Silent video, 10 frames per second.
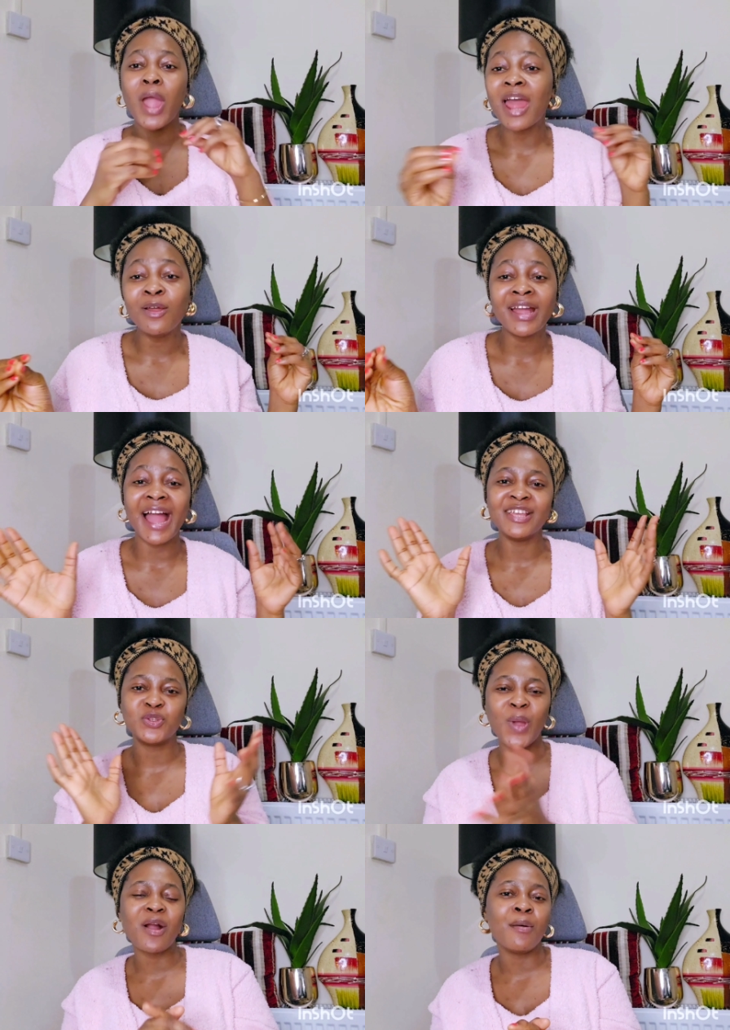Hello guys,
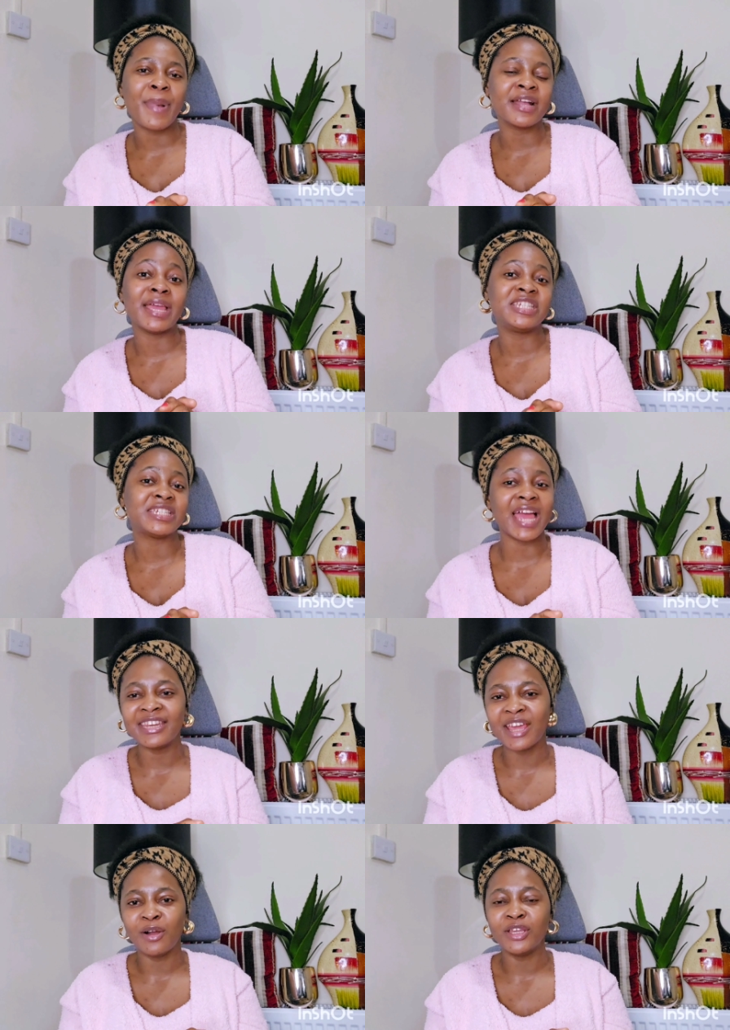welcome back to my
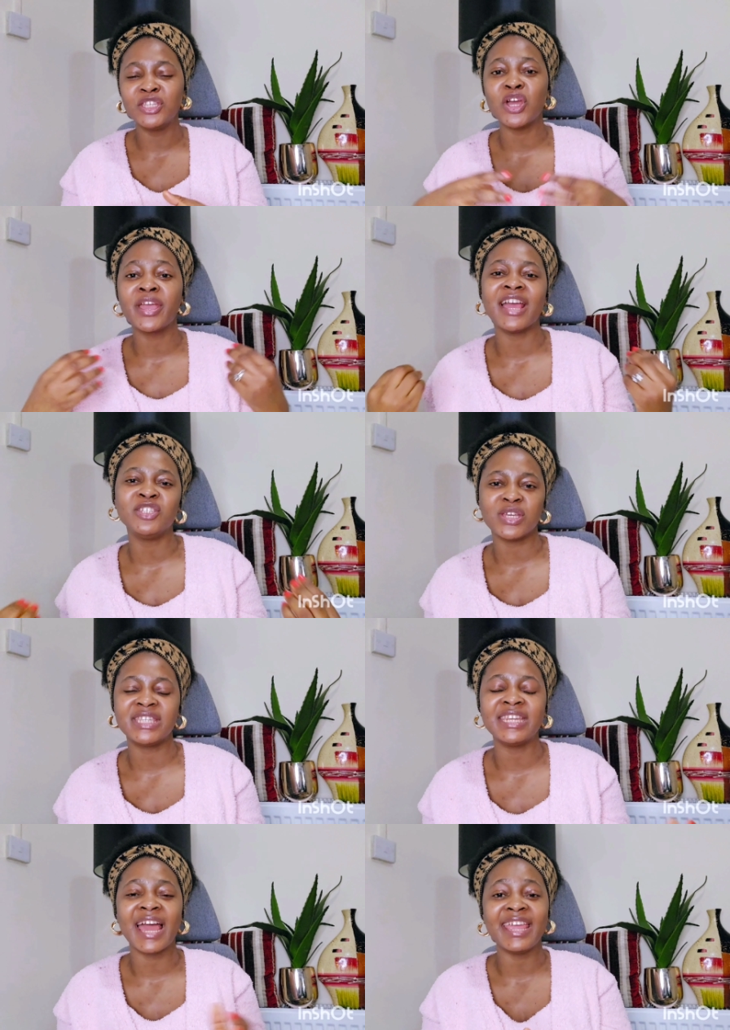channel. It's your girl
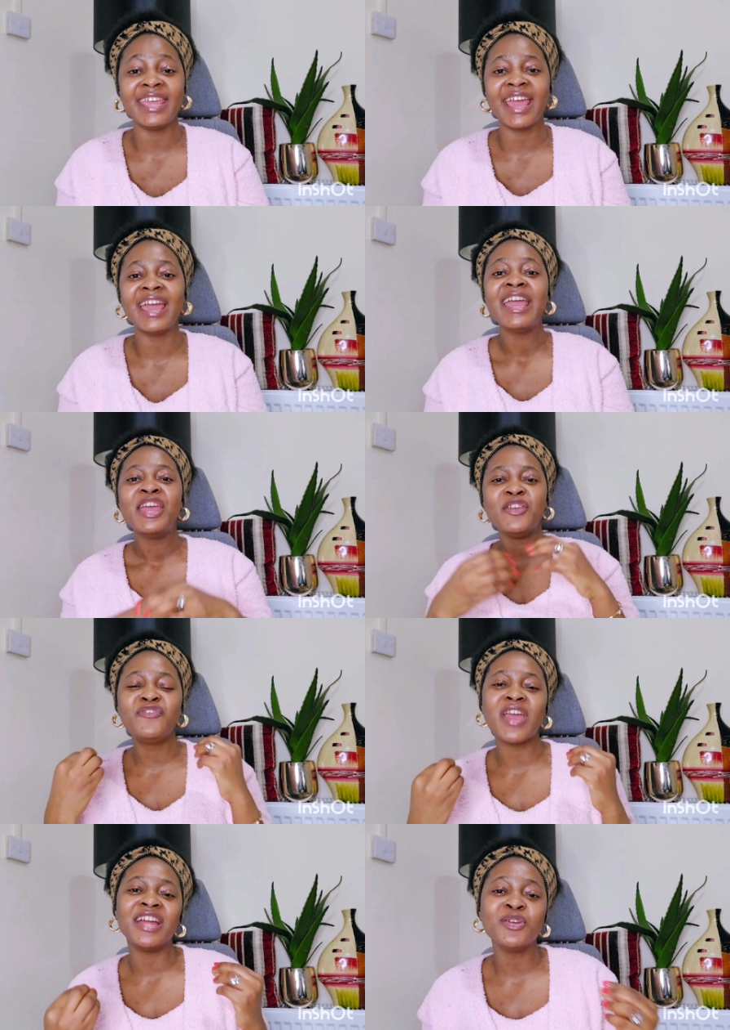Justina here. If
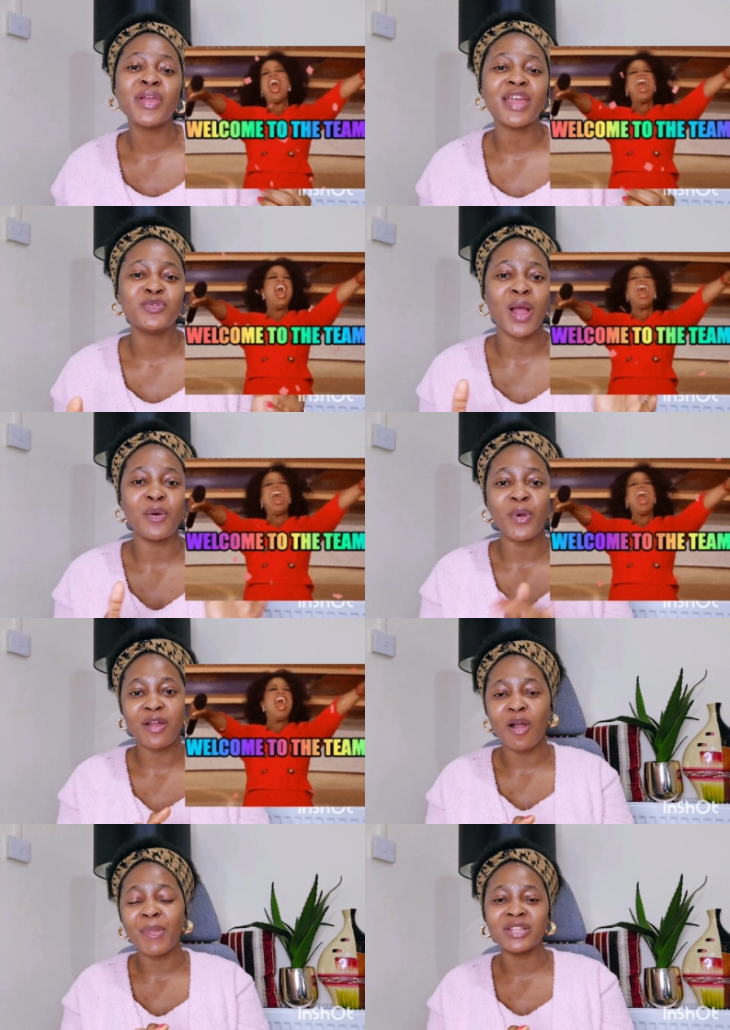you are new here, you are
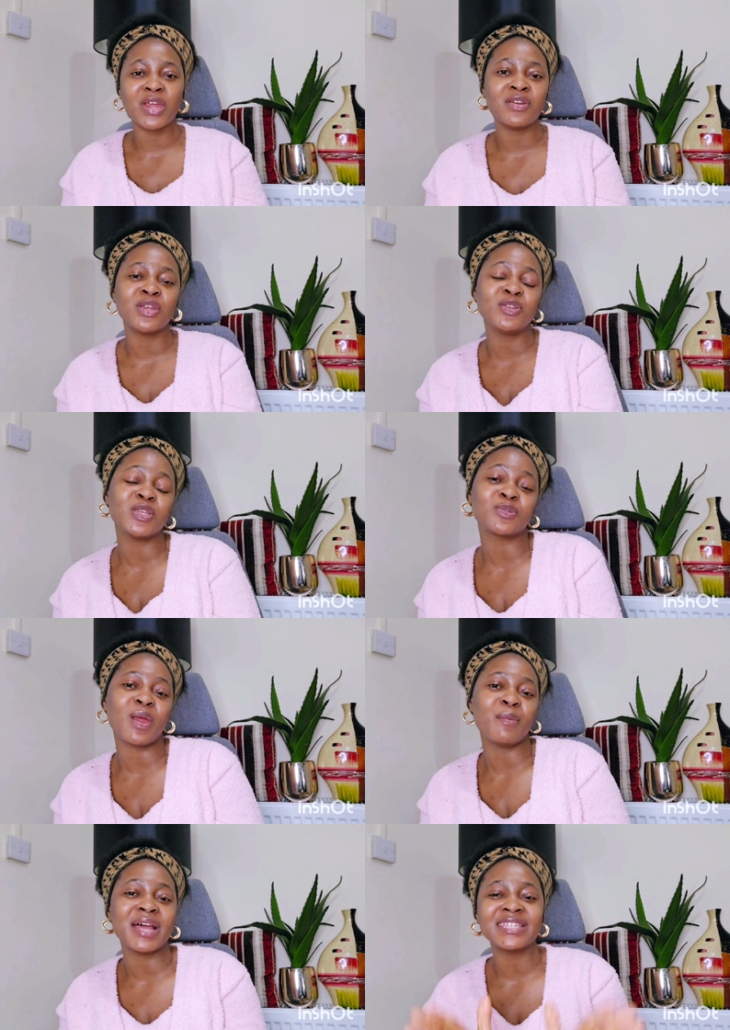welcome, and to our returning
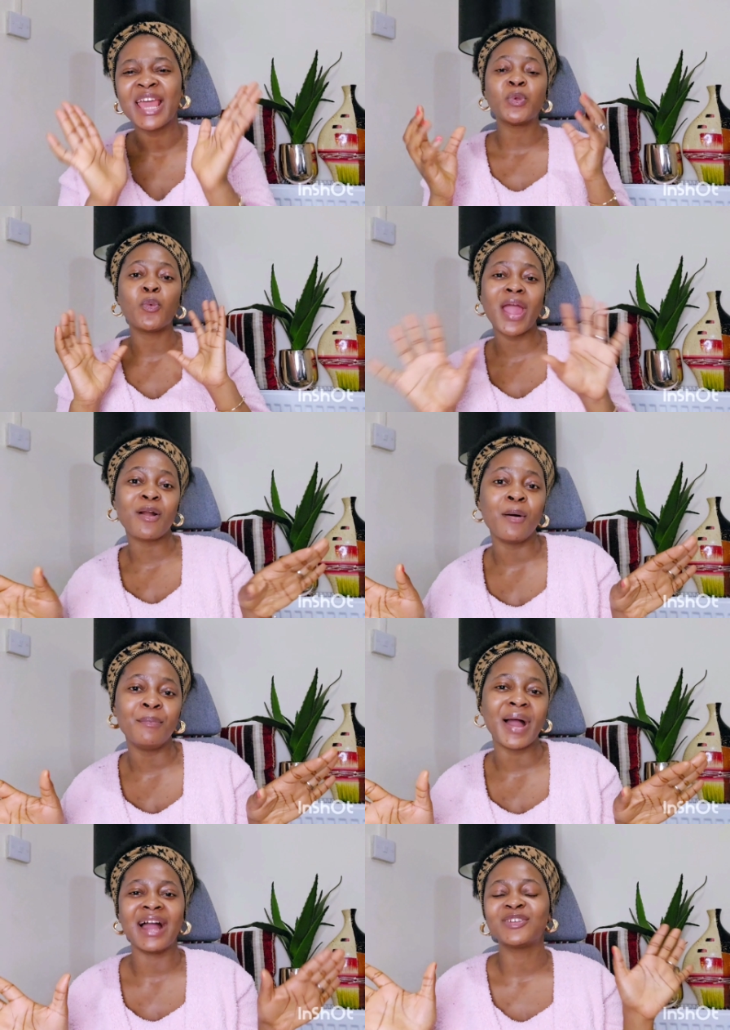subscribers, welcome
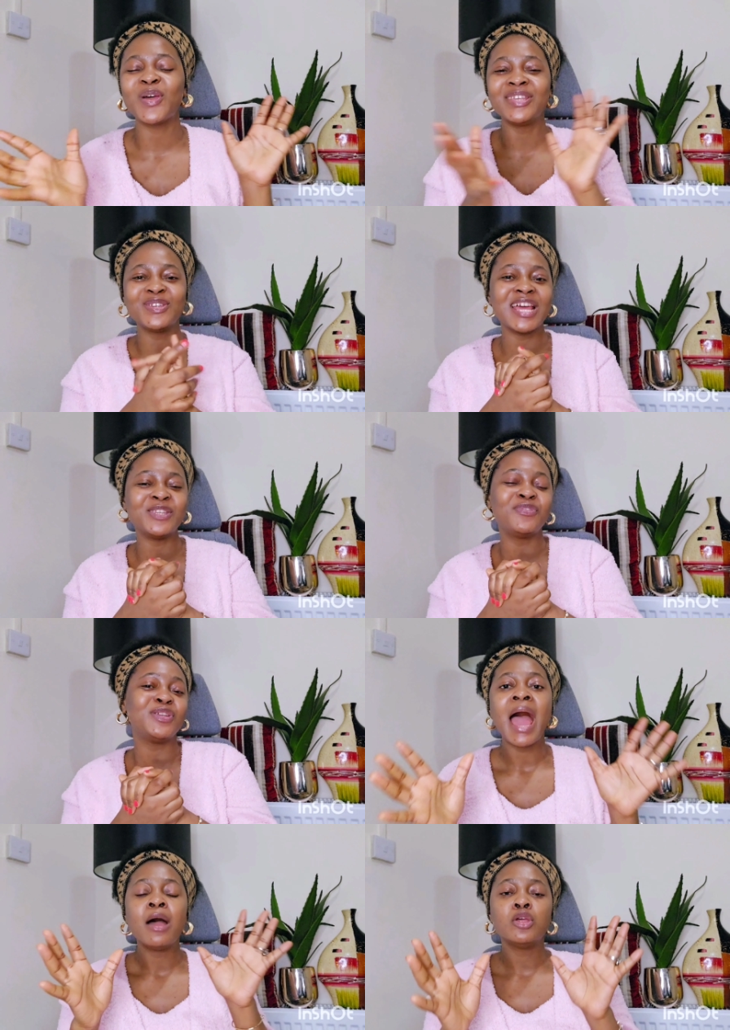back. So in today's
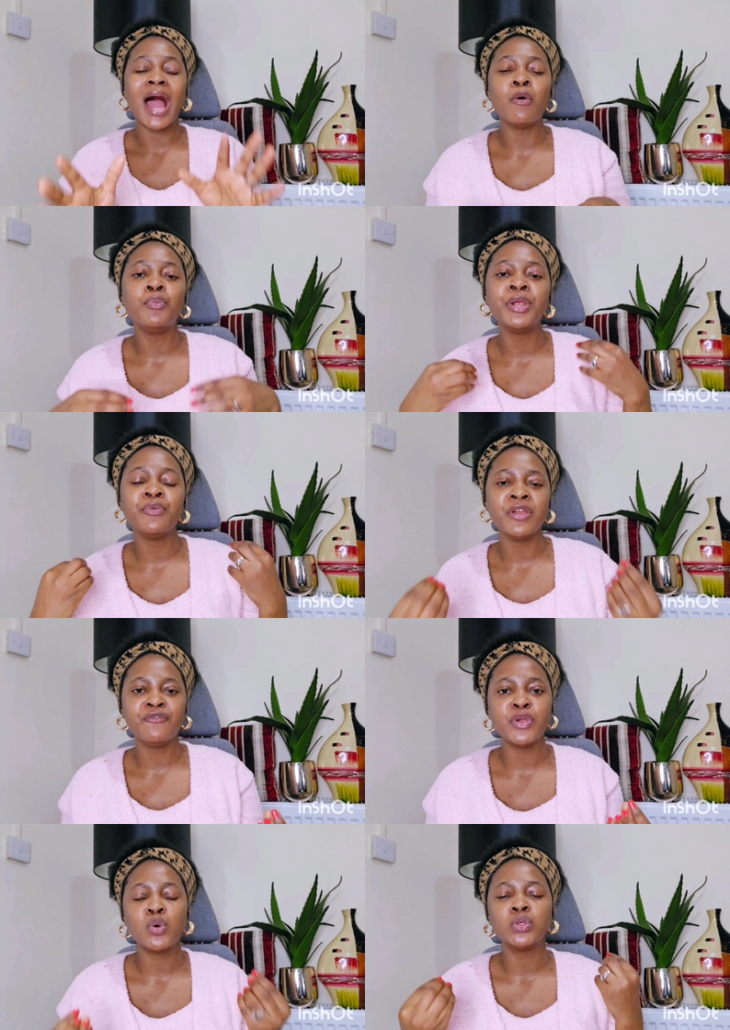video, I will be
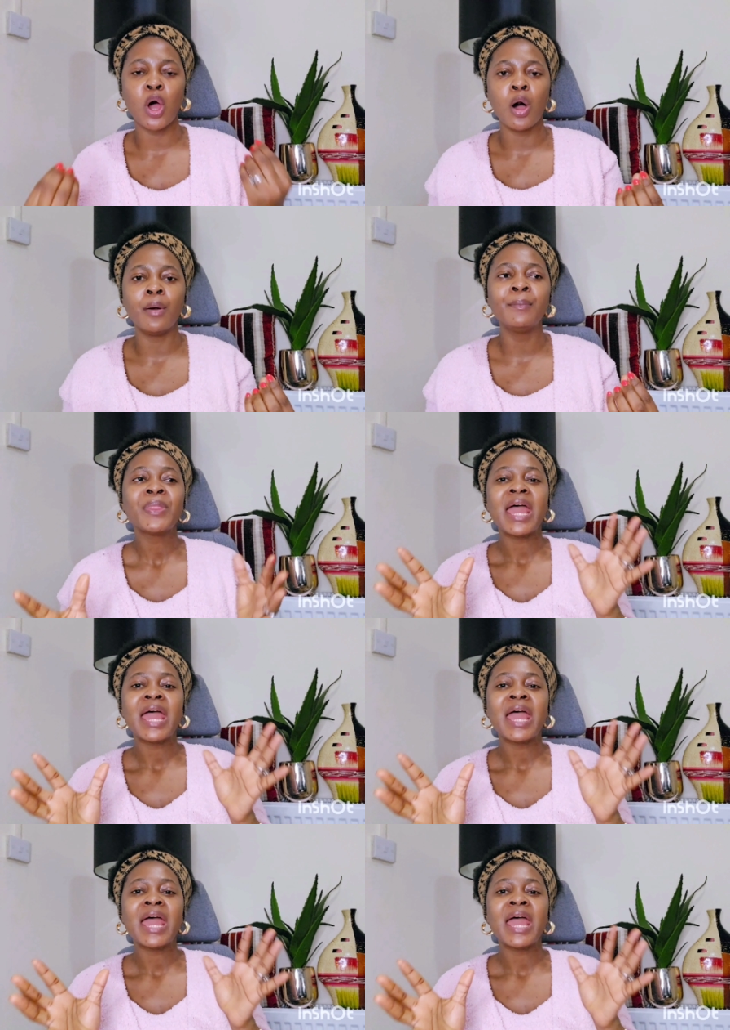reviewing some